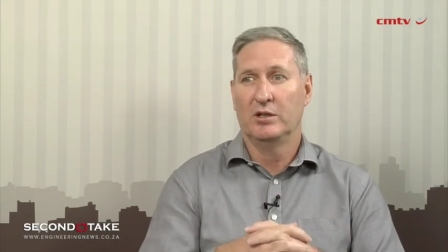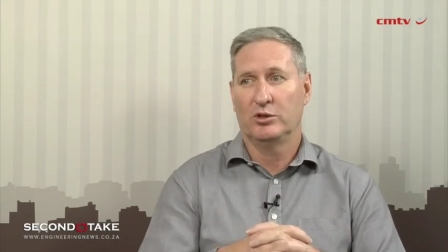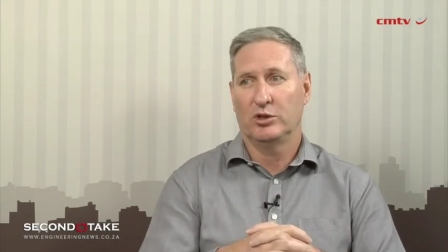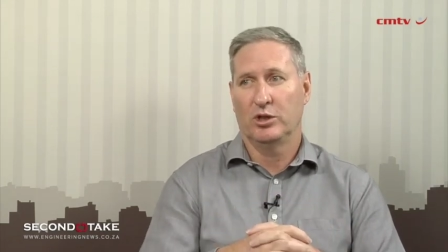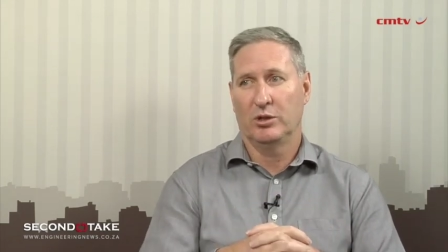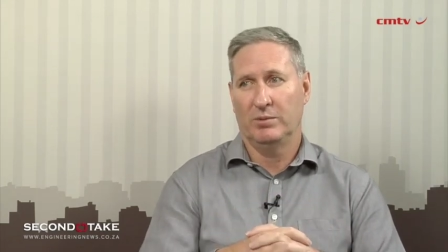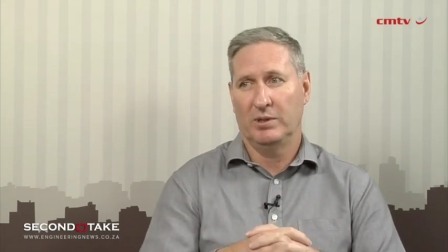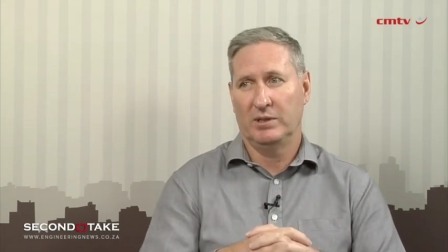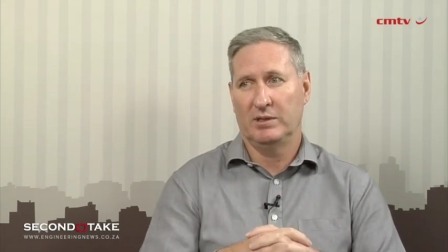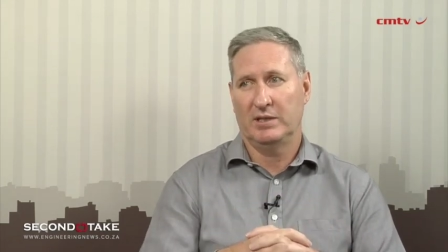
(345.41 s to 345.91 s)

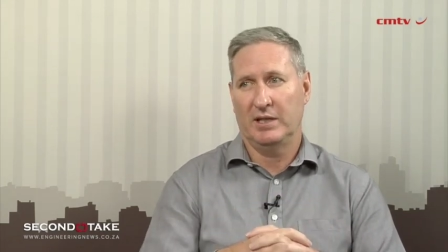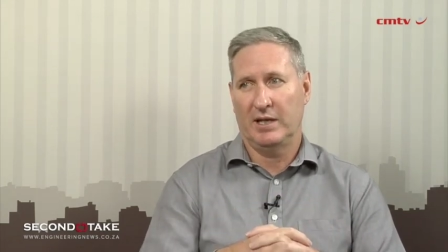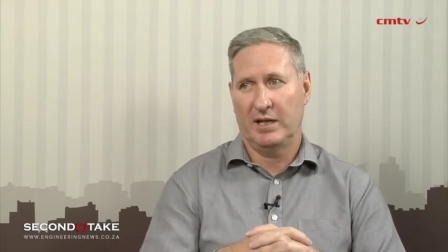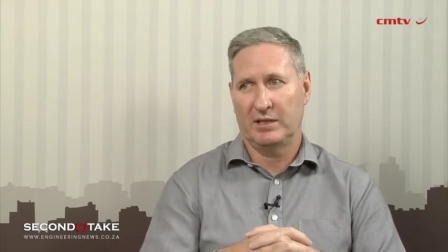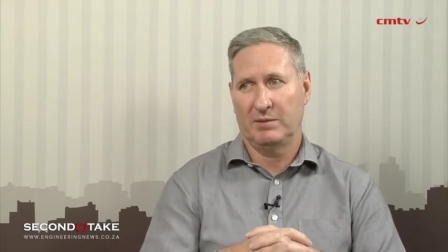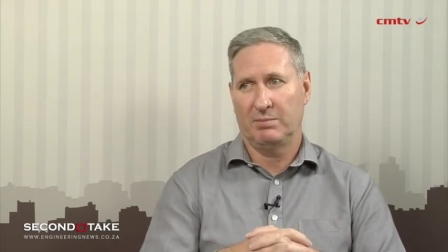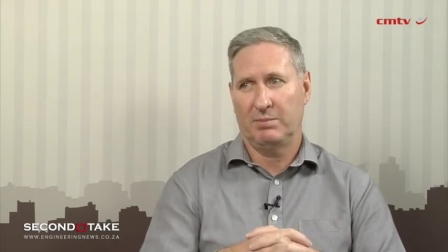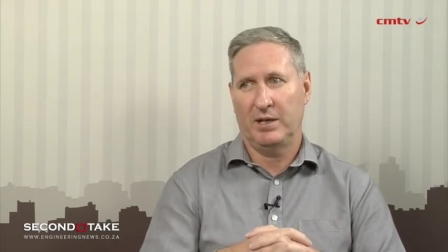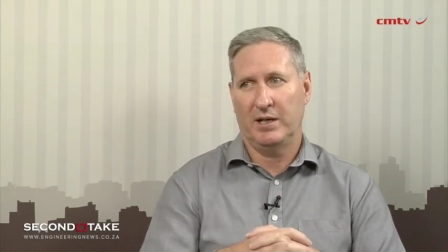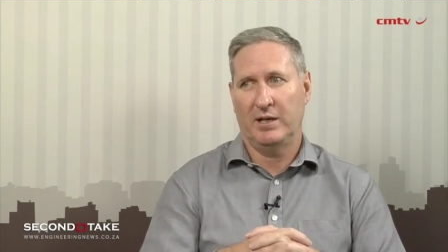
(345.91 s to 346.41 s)
German
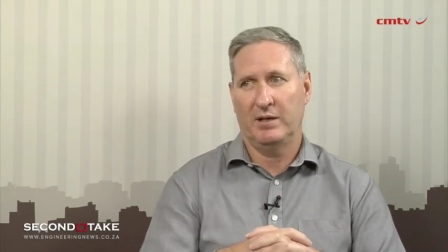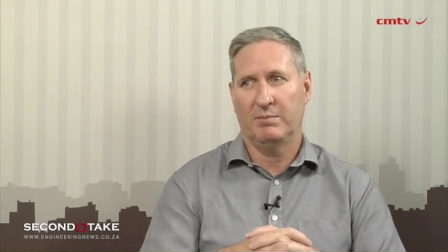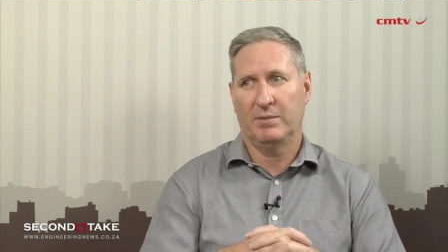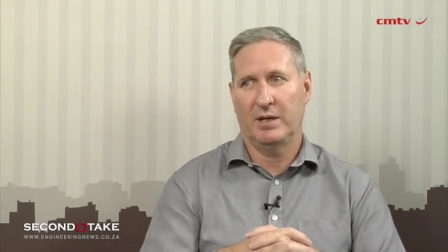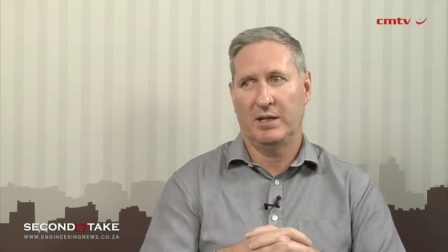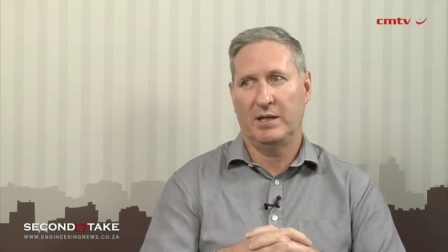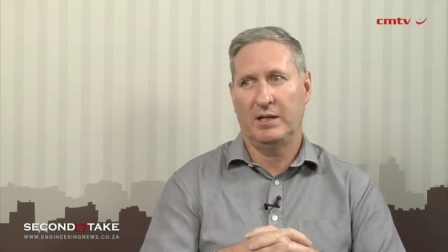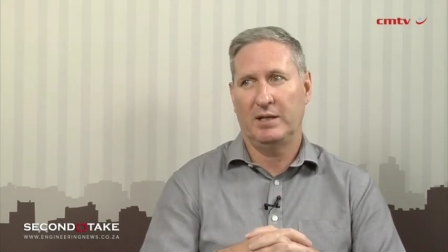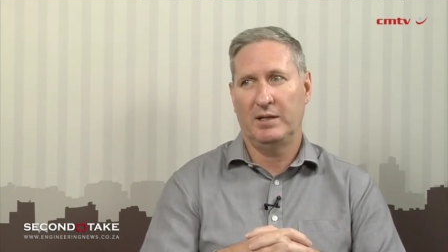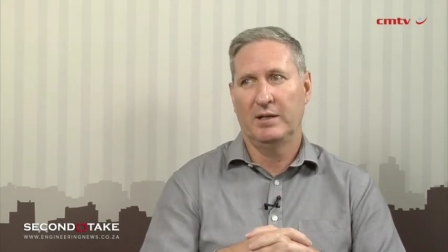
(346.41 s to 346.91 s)
taxpayer
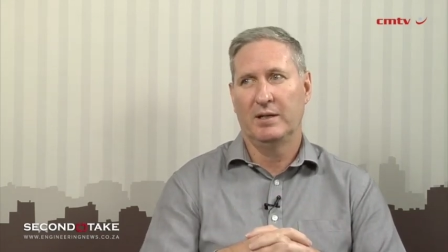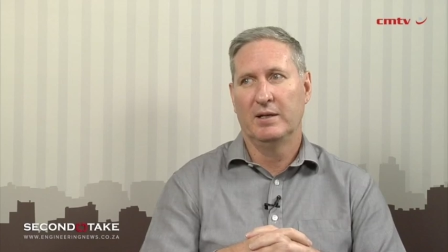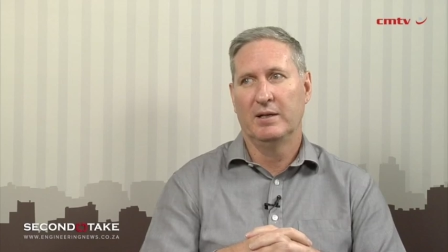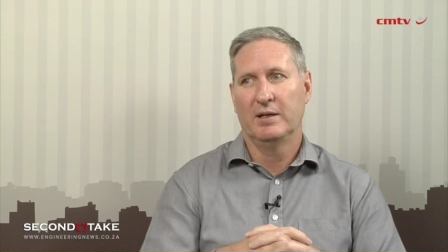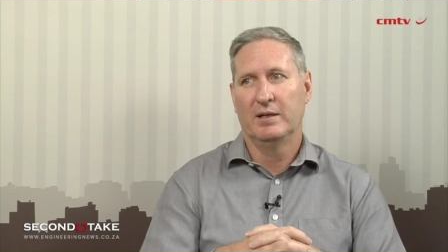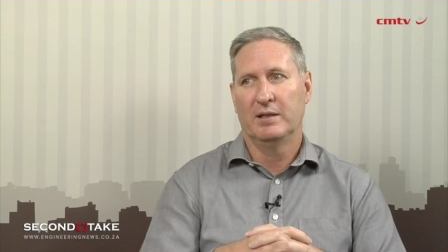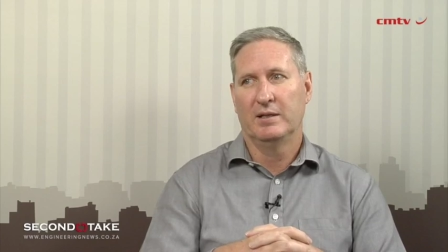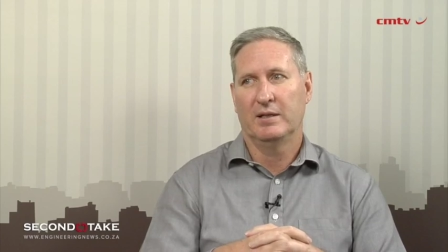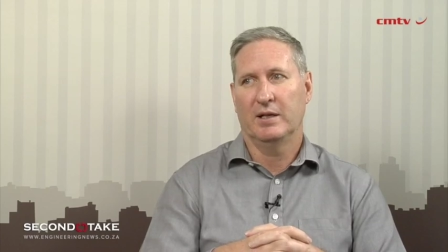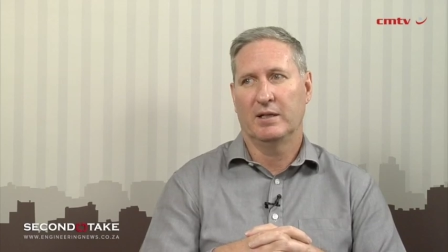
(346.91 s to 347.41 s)
money
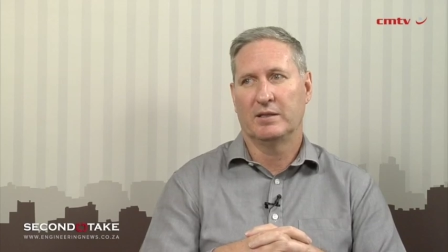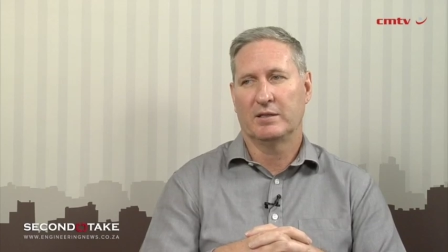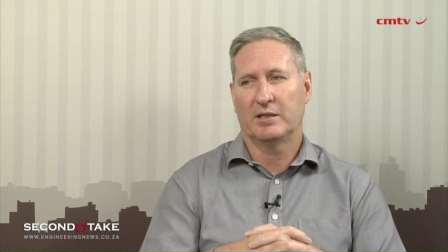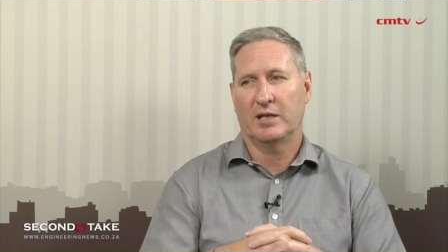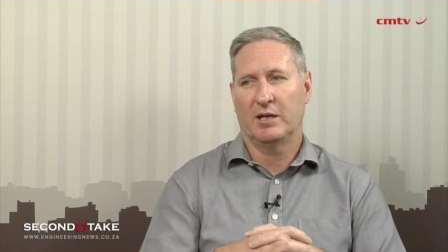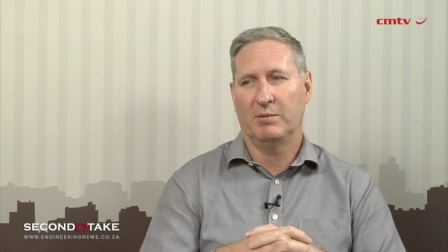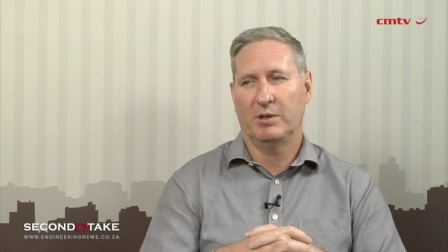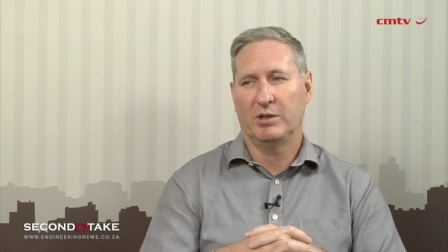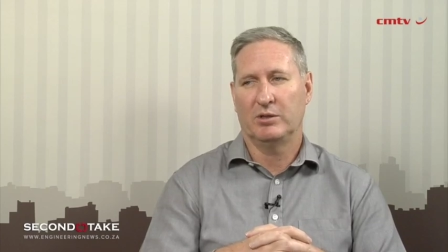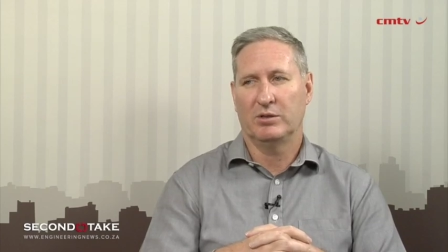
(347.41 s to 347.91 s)
that's
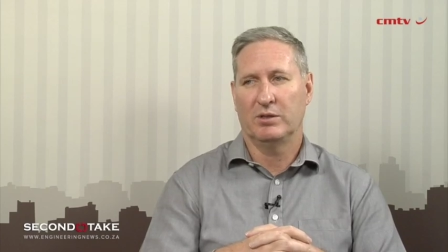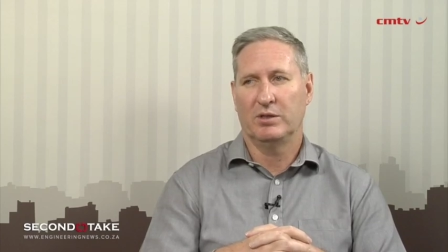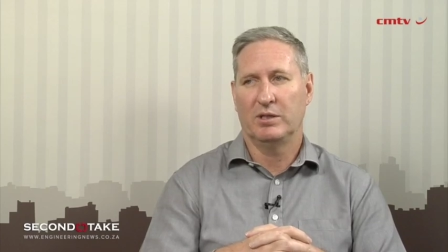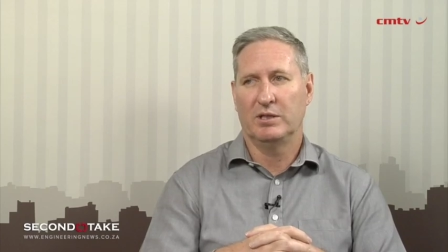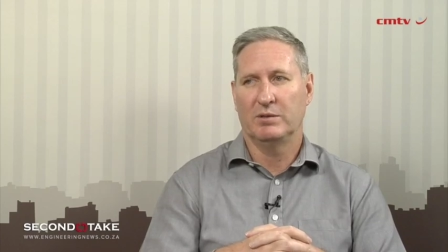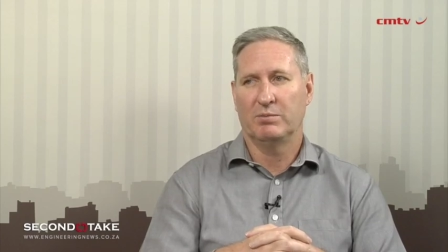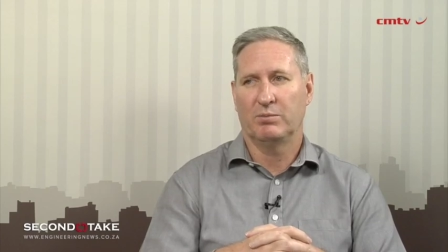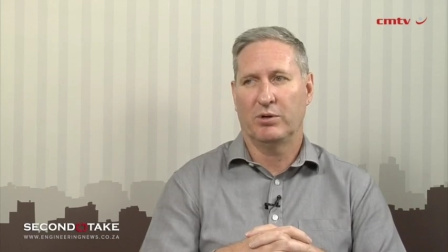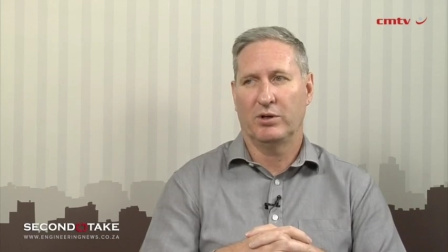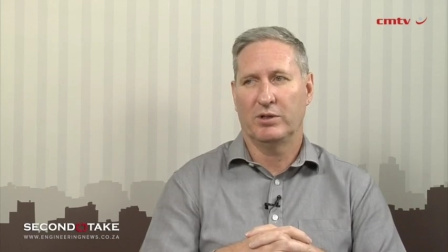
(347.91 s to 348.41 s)
coming to
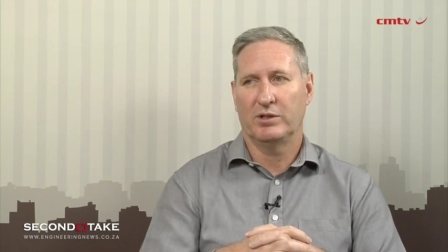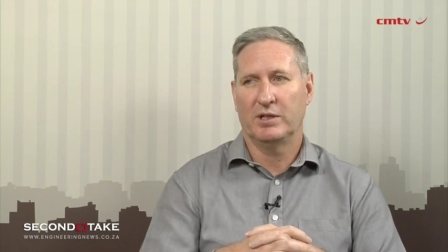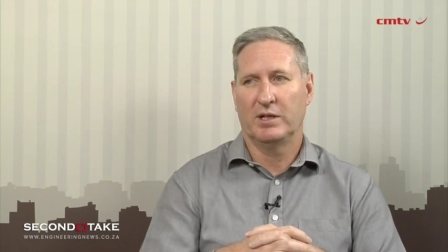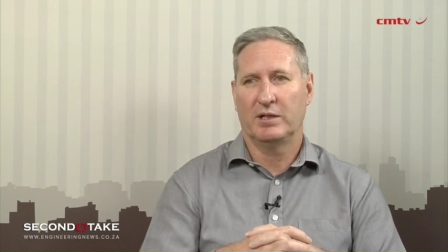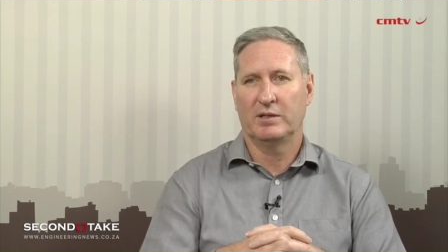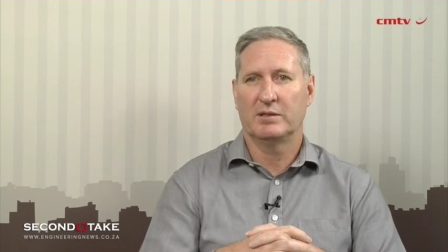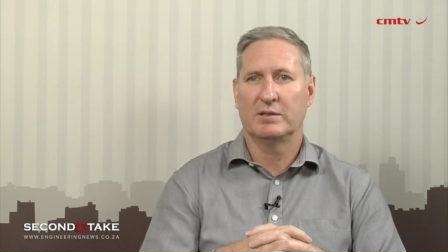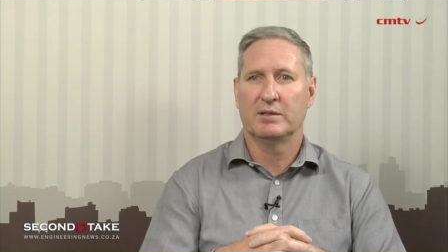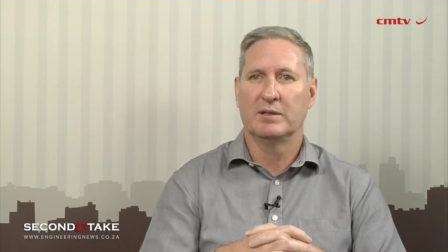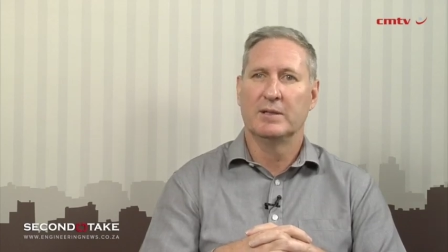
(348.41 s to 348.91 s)
these
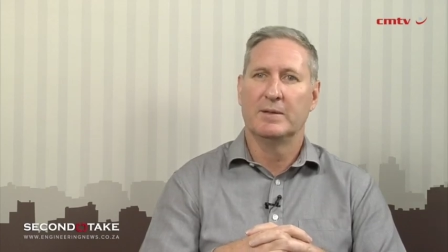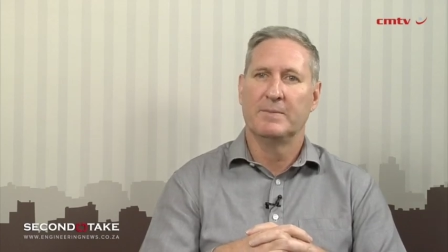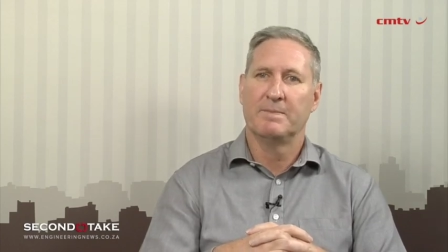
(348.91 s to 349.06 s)
projects.